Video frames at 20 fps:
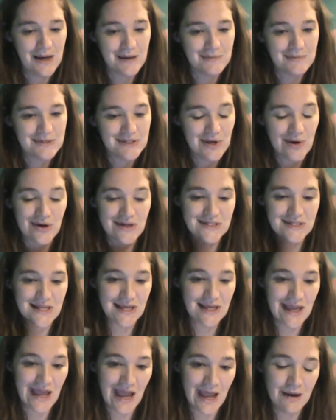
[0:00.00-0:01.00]
So as they
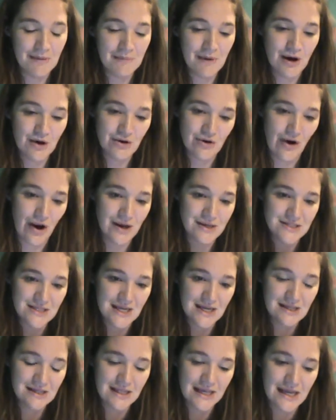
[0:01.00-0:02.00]
came across
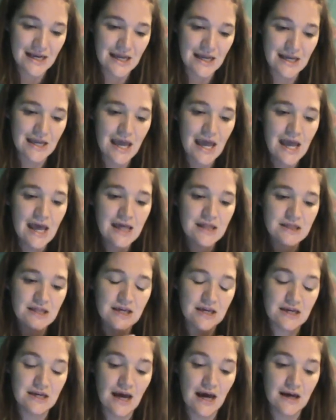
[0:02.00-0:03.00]
the Atlantic,
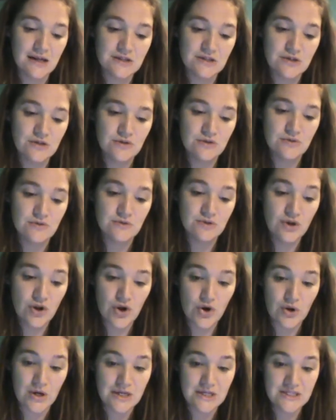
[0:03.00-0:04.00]
they got to New
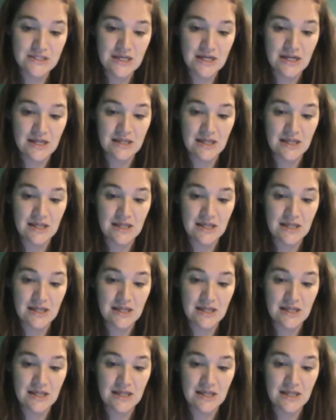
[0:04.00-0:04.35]
York City.